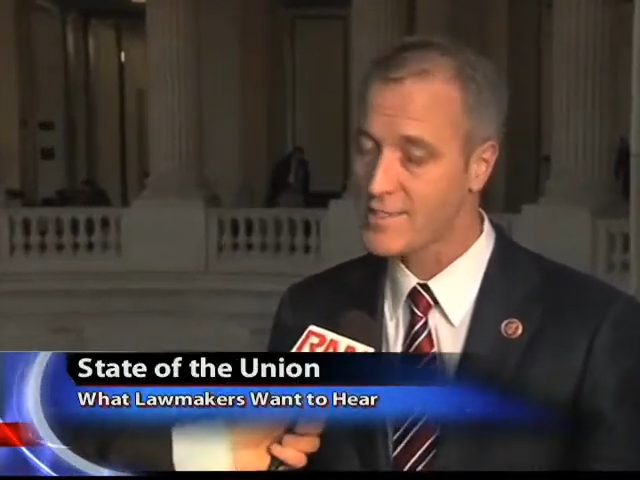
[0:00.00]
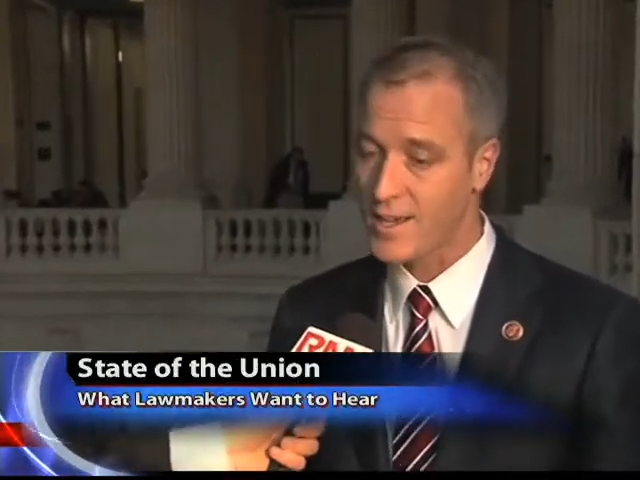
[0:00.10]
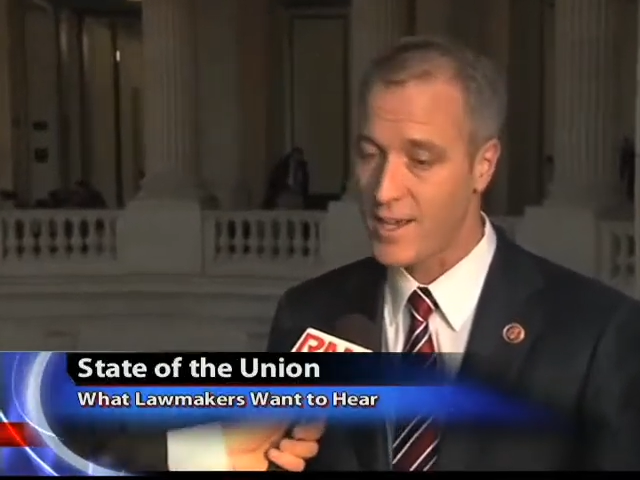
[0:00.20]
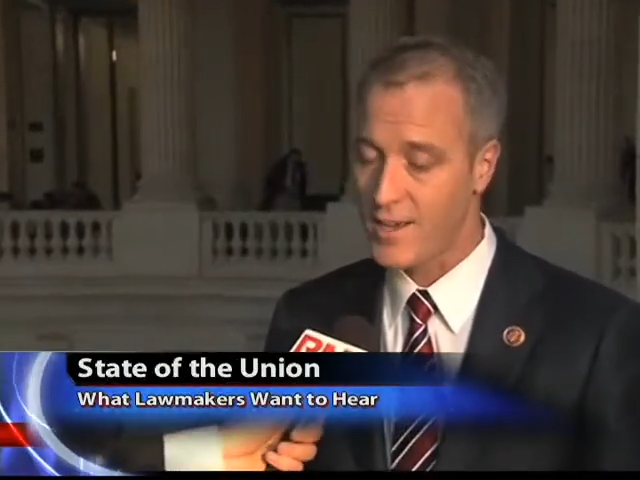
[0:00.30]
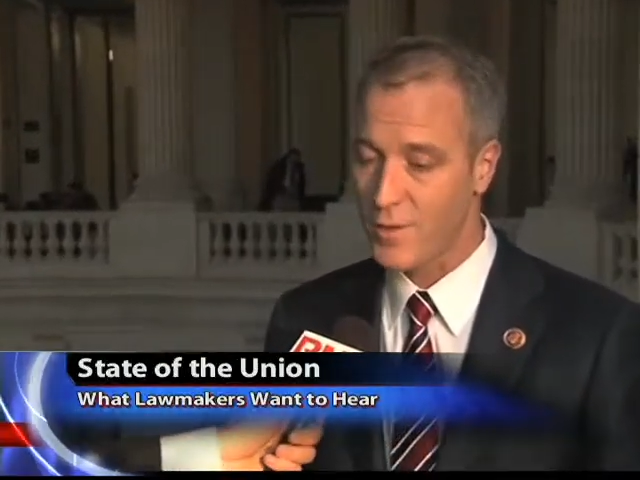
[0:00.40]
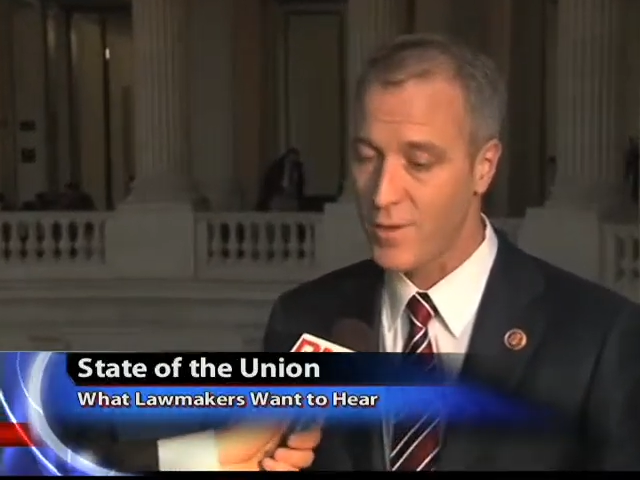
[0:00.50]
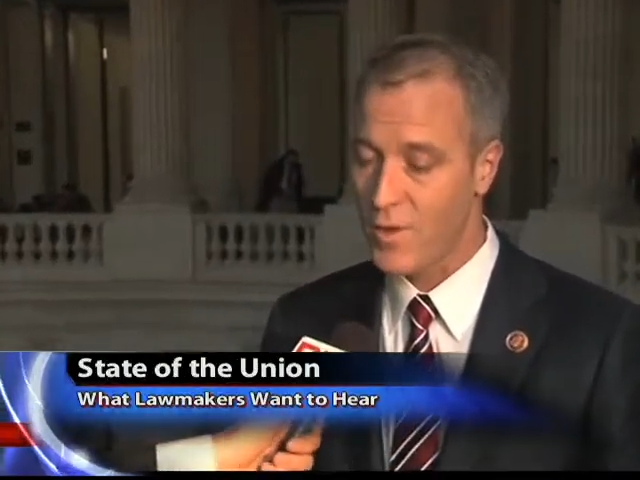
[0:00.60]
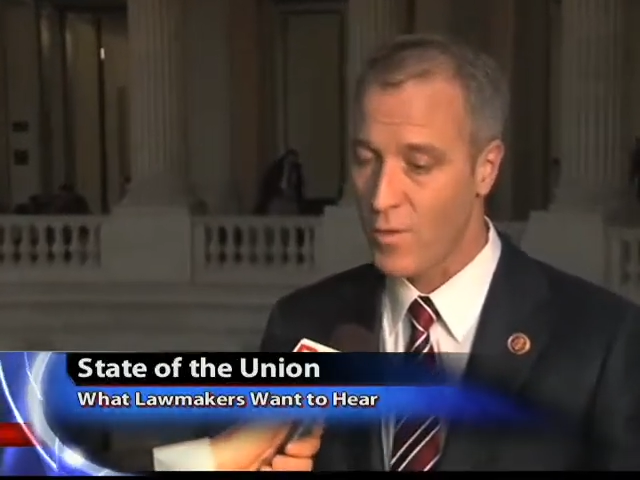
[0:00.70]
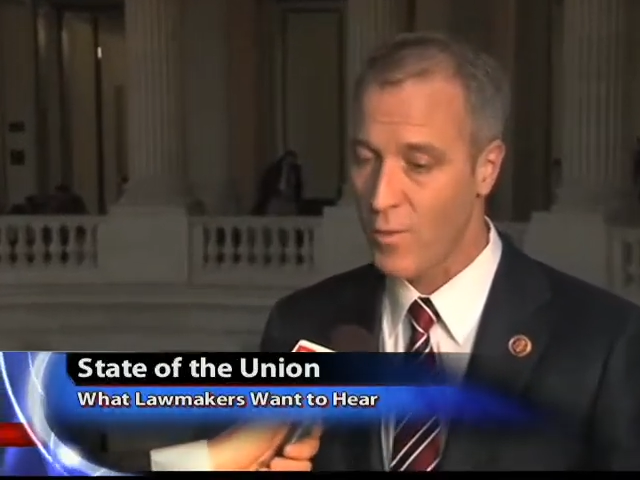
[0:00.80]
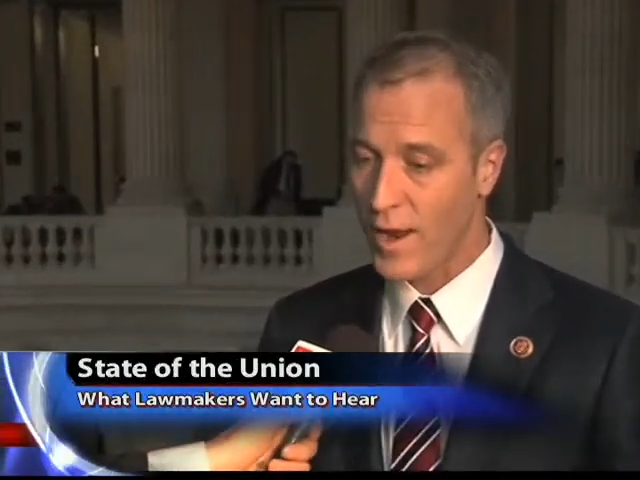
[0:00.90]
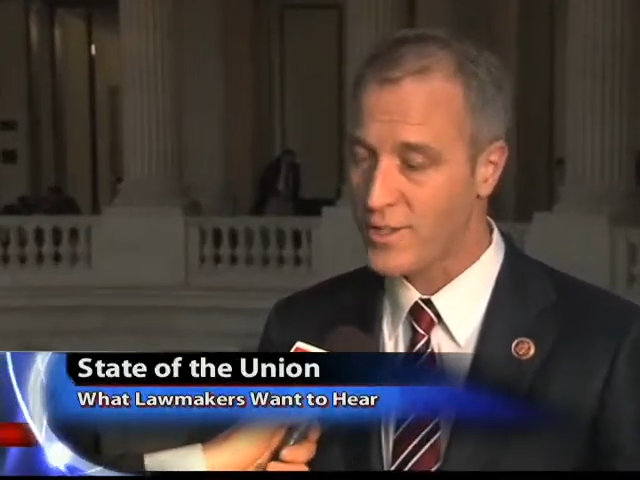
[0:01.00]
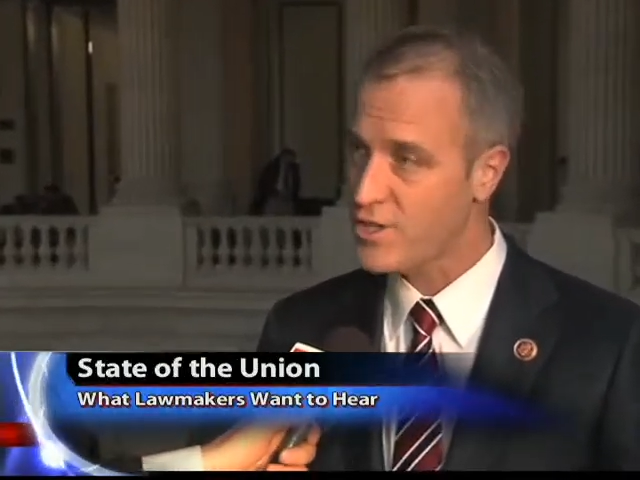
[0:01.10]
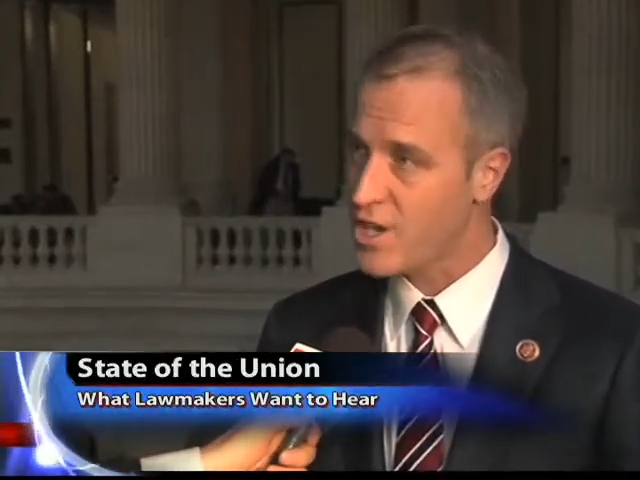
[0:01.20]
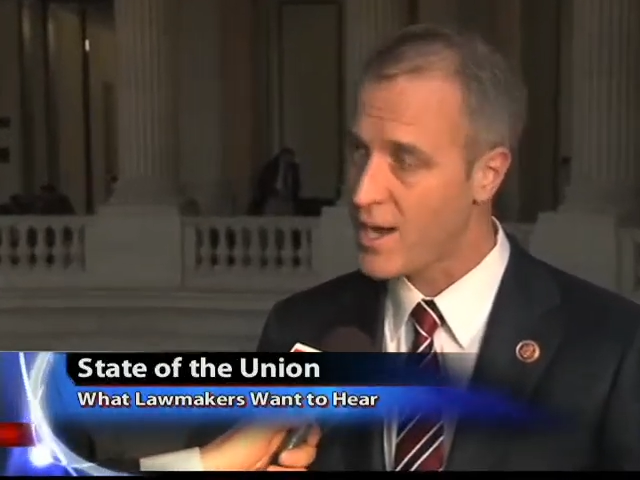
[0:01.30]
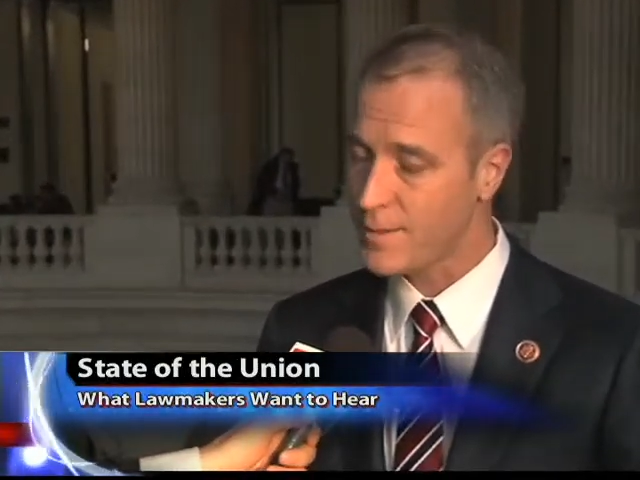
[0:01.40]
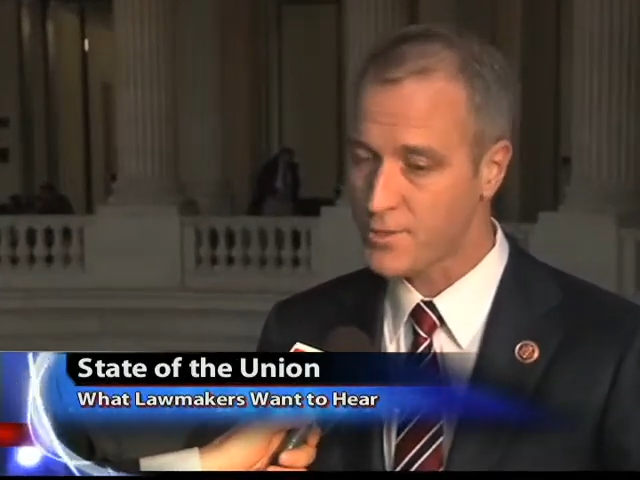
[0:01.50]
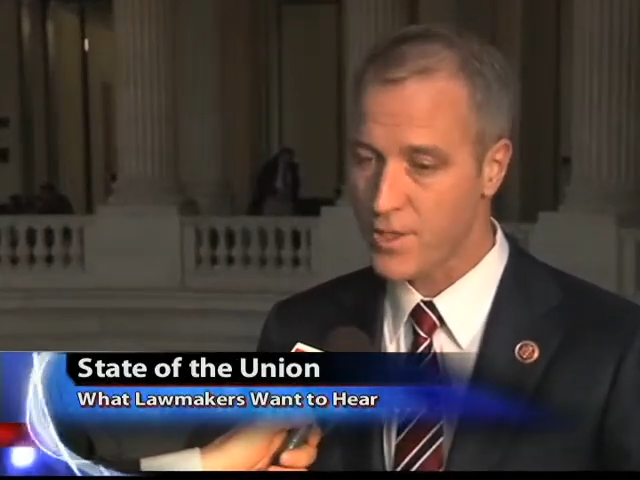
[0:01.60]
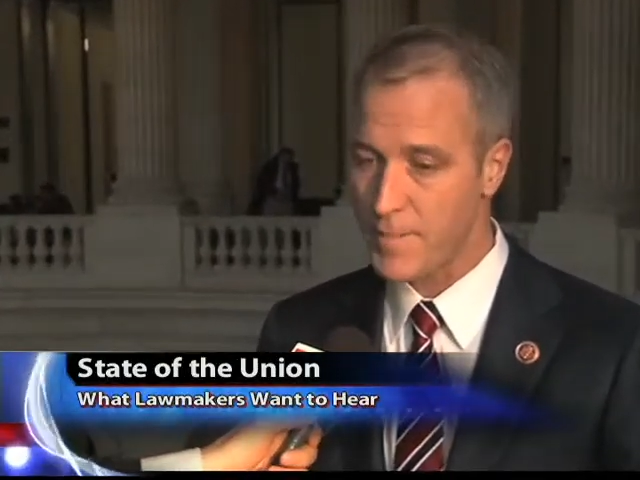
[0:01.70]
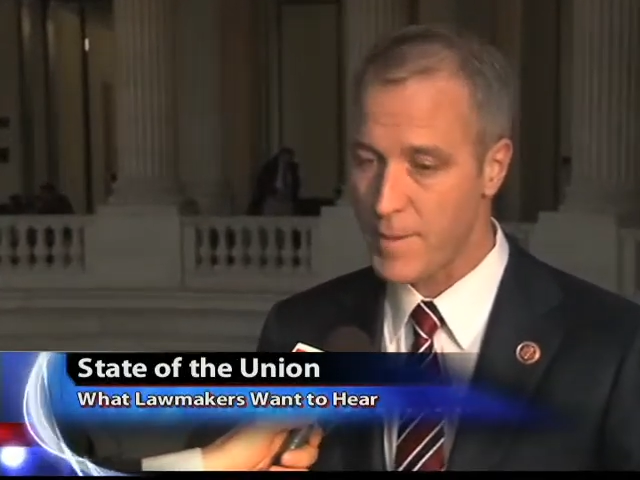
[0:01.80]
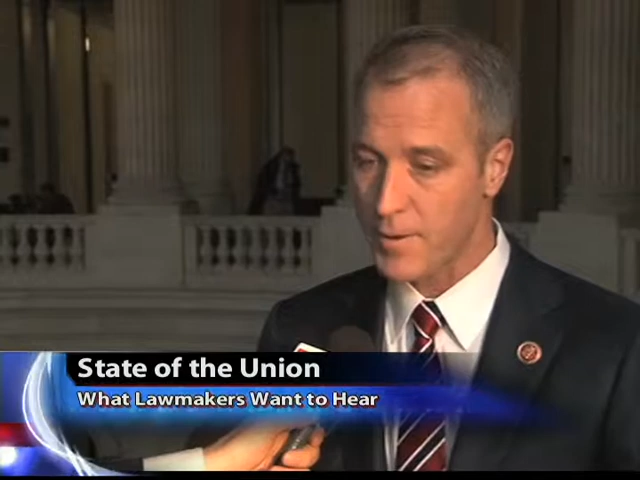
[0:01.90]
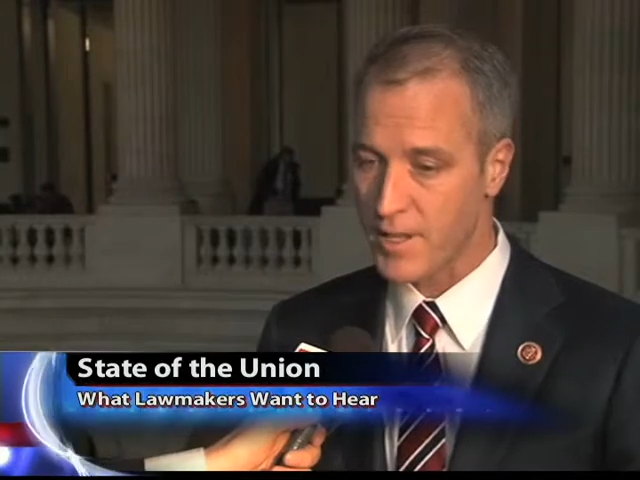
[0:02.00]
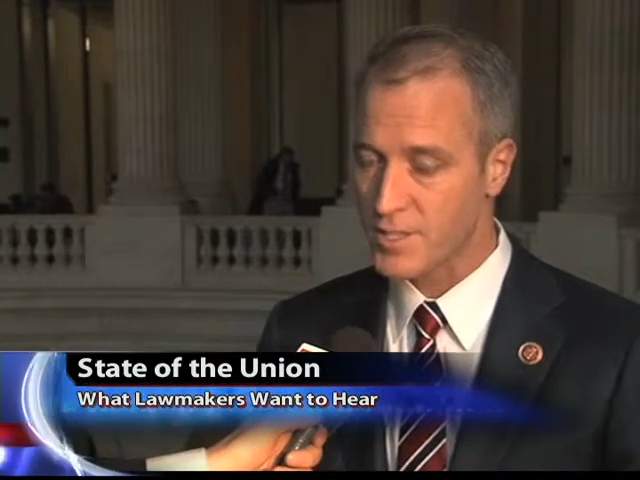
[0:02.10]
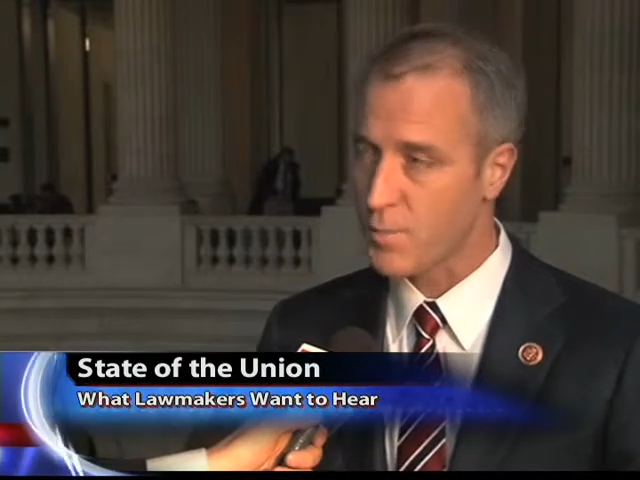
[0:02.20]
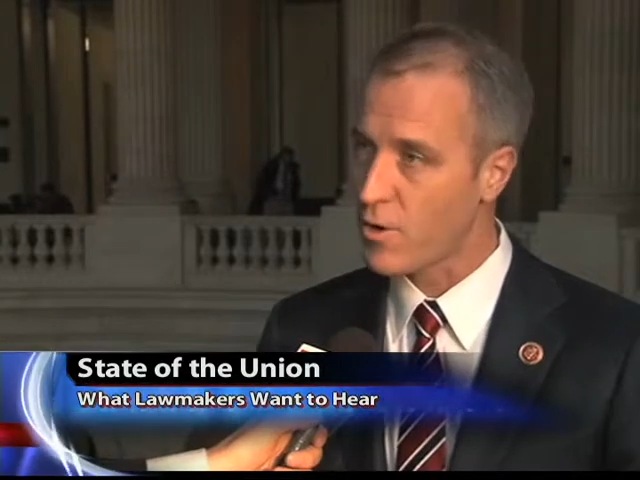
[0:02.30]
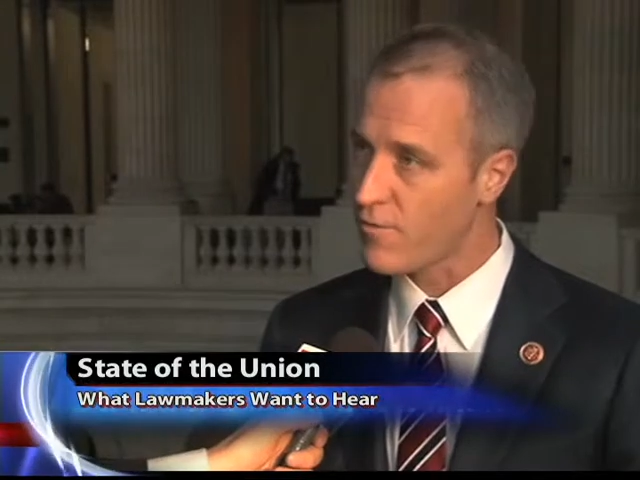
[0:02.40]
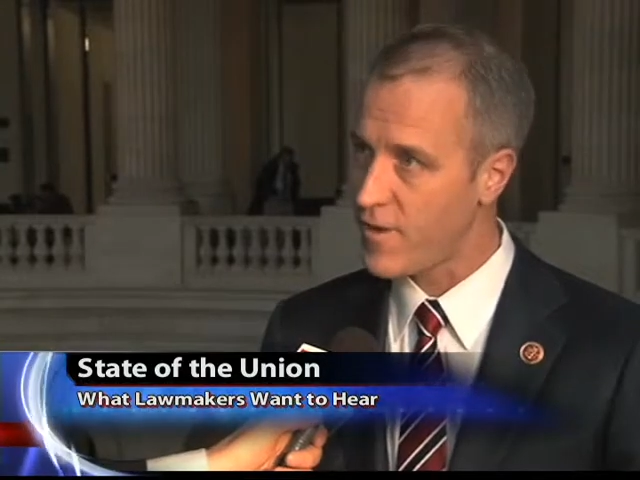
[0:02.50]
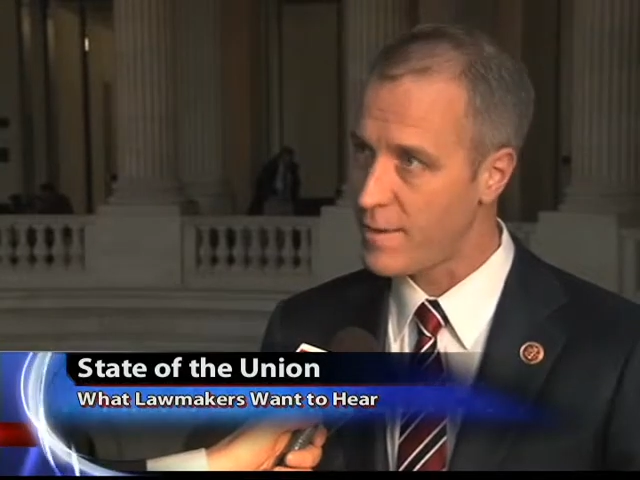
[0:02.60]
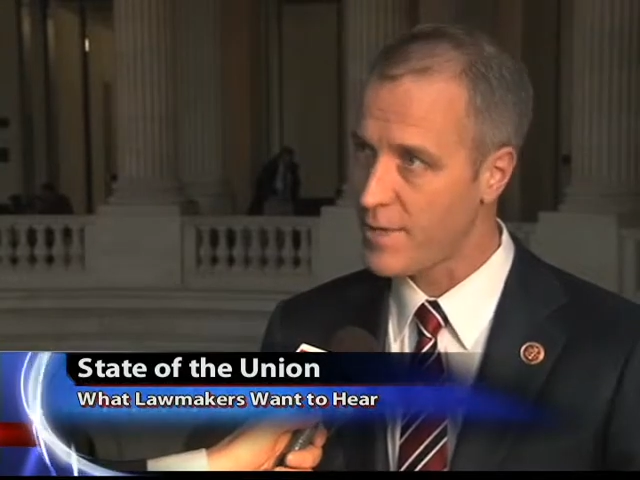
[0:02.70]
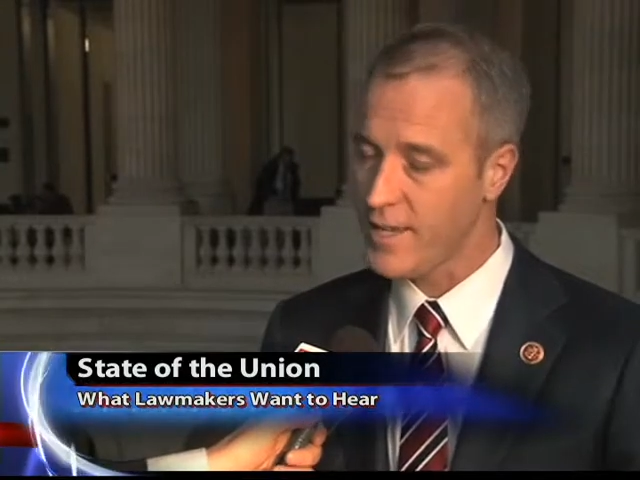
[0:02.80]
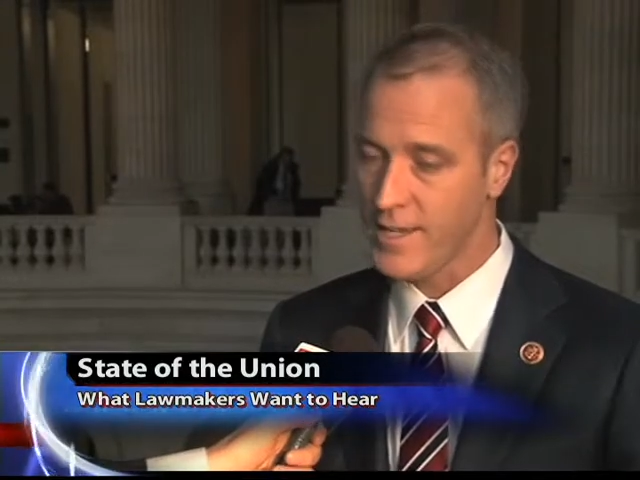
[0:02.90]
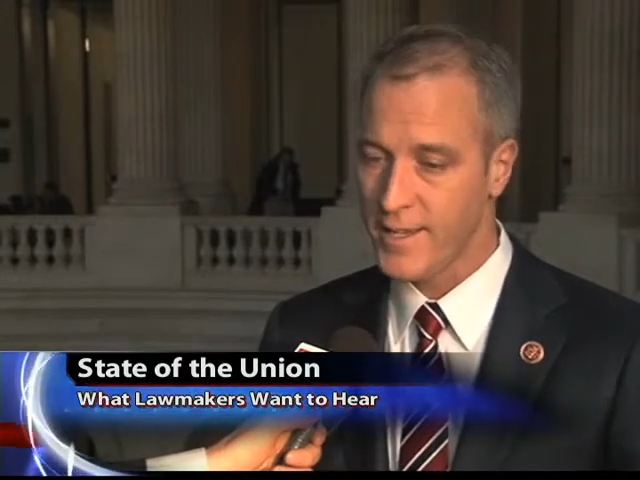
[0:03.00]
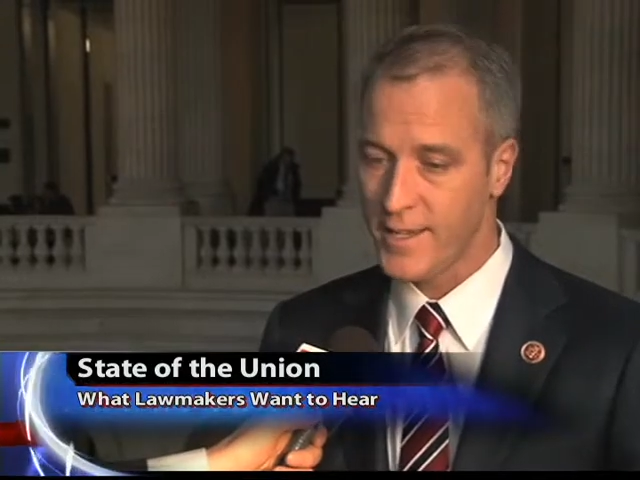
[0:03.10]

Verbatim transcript: Uh, wage jobs so that people can support a family.